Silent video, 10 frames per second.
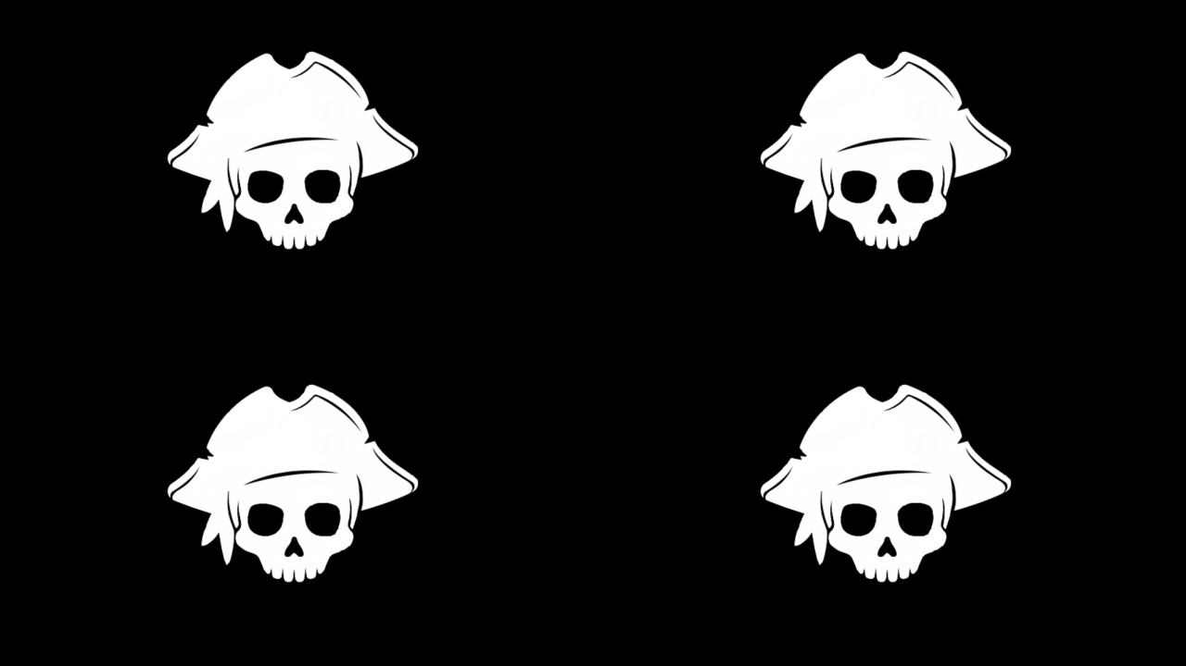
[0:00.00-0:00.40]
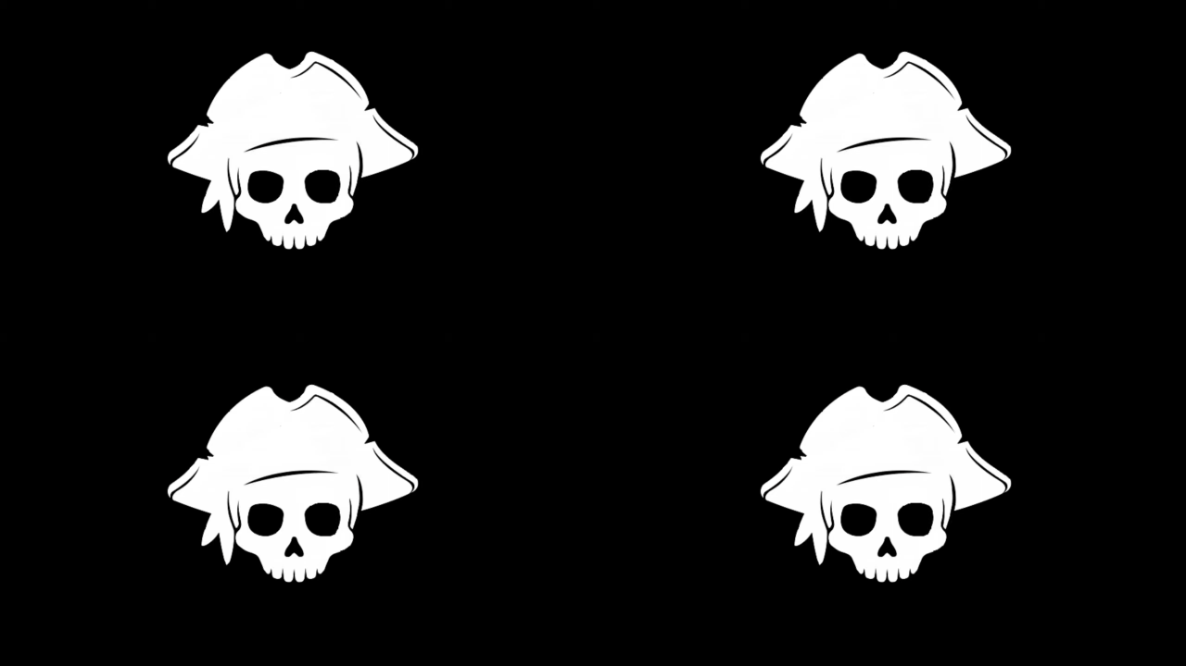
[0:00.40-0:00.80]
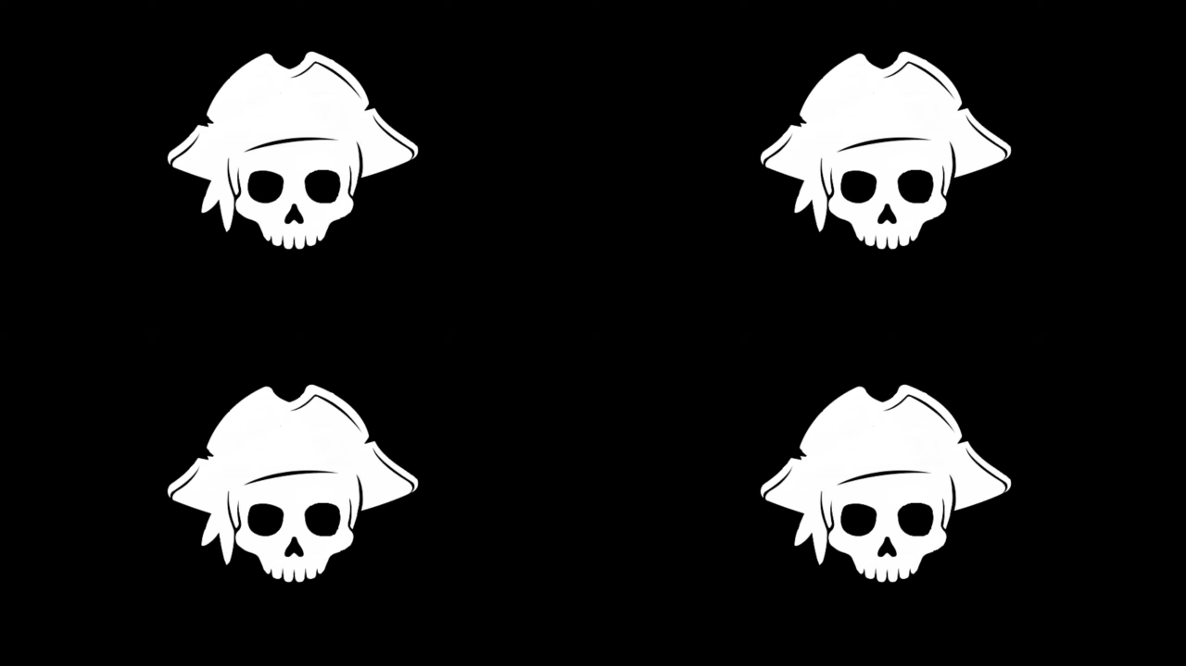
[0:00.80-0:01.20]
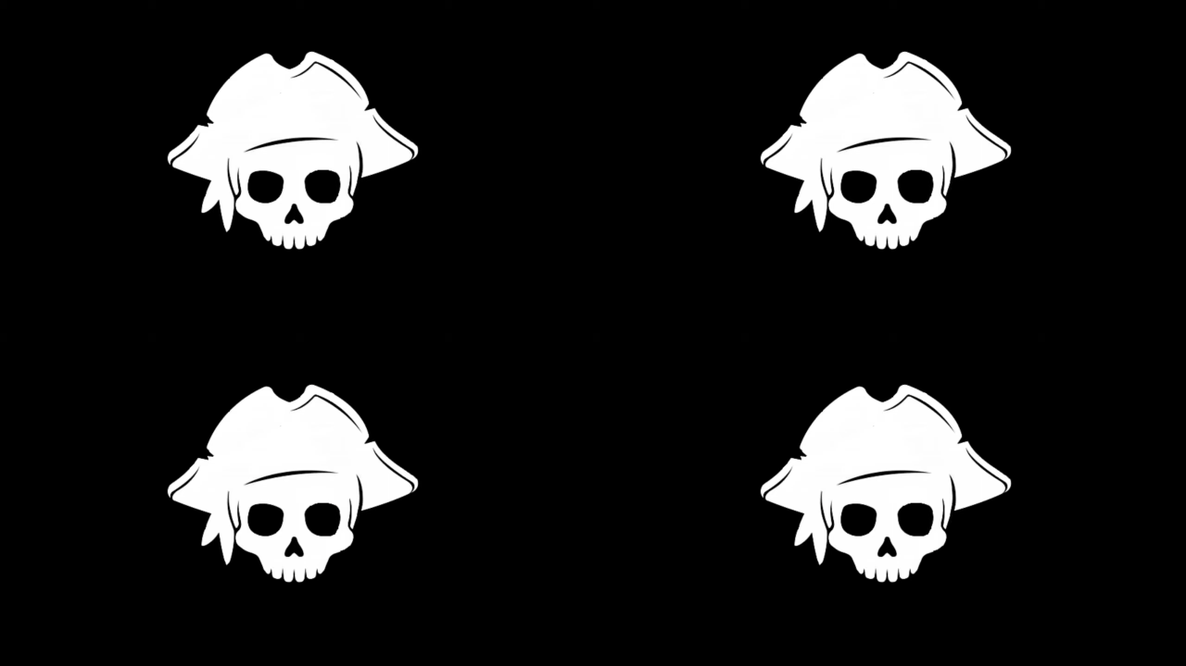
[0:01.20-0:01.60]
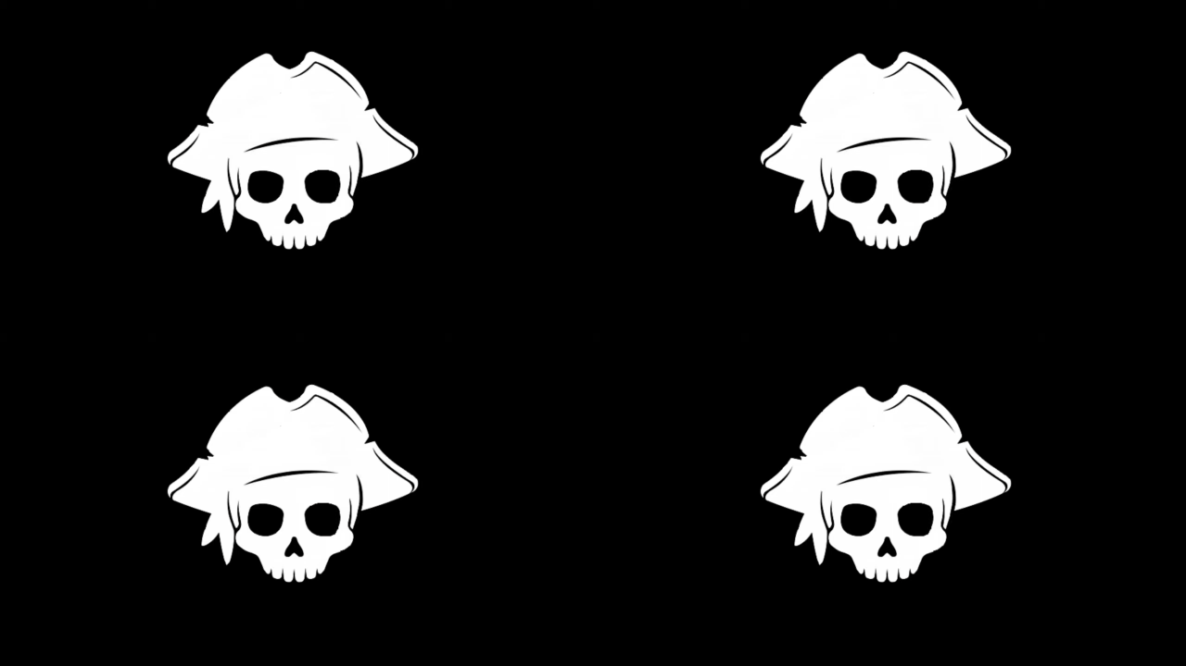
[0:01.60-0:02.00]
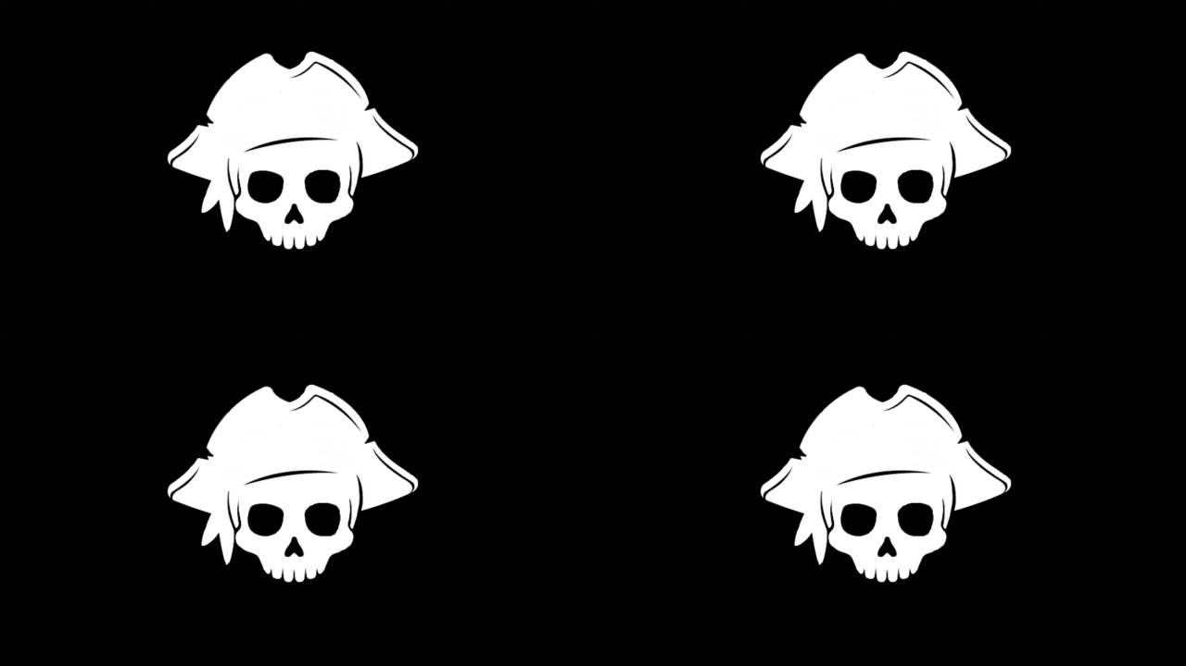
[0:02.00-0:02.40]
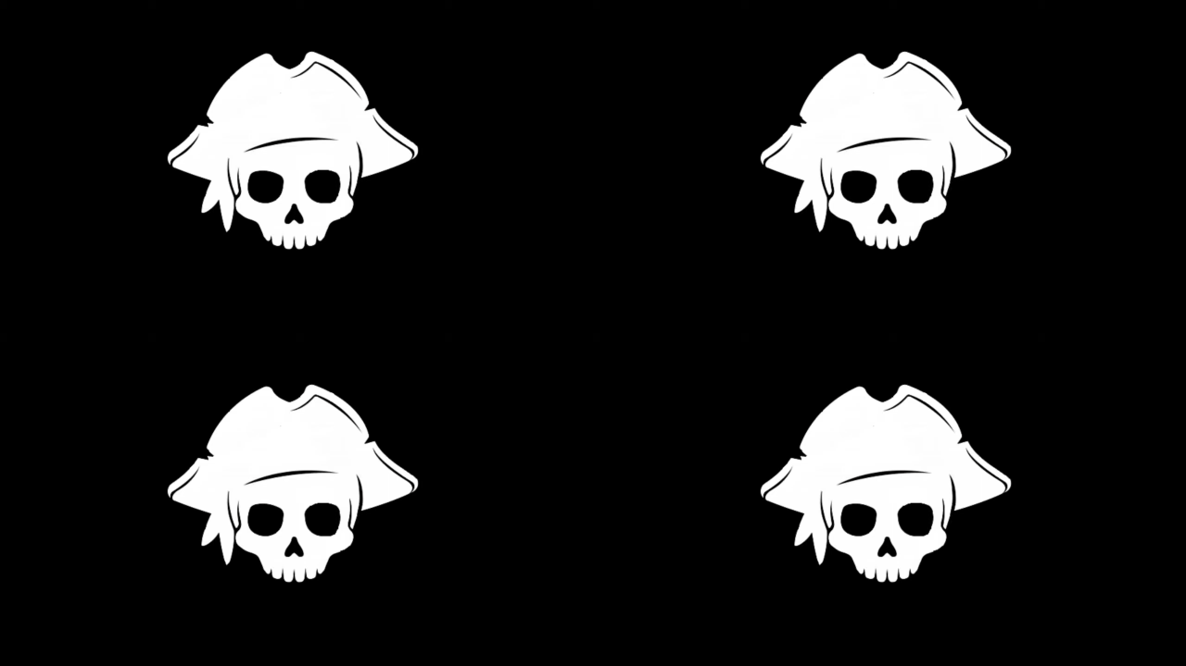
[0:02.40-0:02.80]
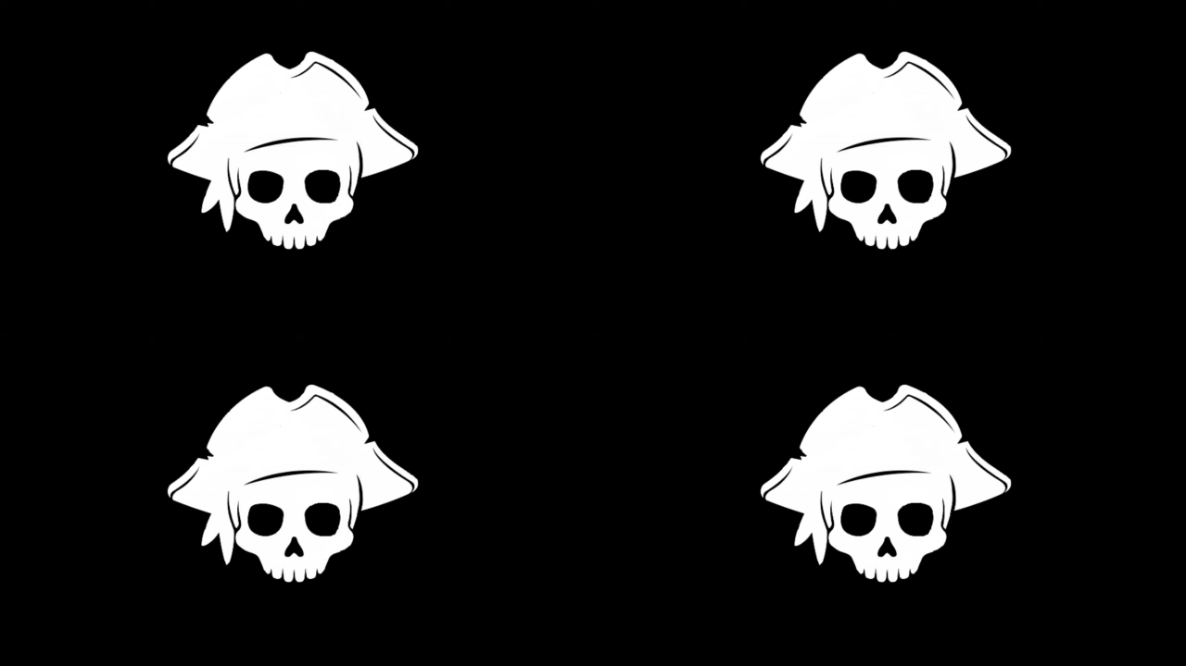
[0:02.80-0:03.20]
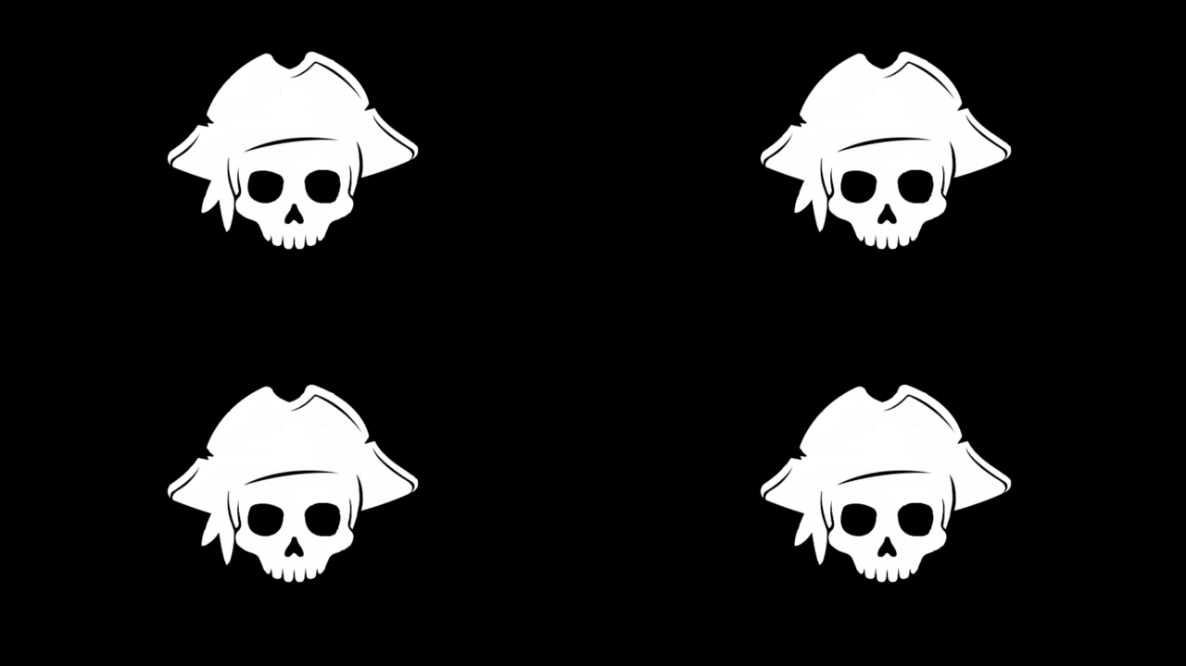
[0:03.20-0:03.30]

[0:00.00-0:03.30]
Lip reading: [unreadable: no face in view]